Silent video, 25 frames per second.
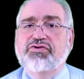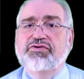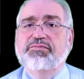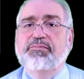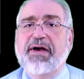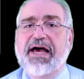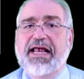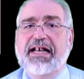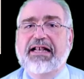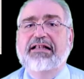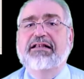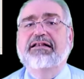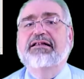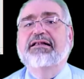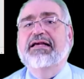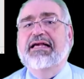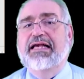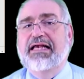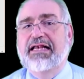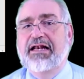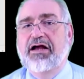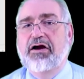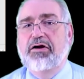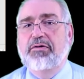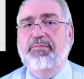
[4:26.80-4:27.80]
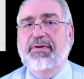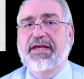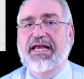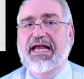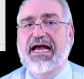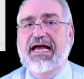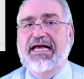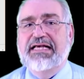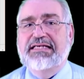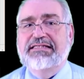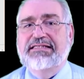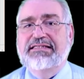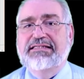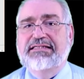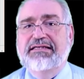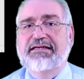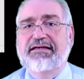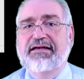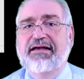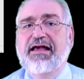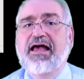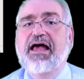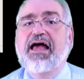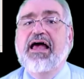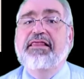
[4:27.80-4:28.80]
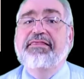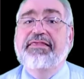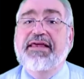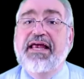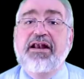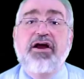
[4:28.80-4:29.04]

panel in OBS. Then